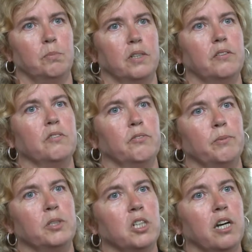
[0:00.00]
But
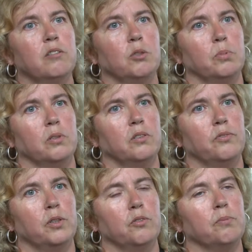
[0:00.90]
from a child's point of
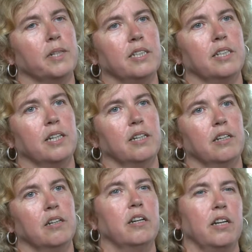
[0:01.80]
view, from getting it
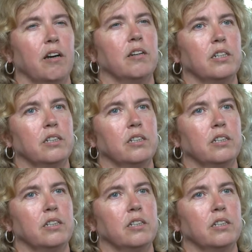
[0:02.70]
early on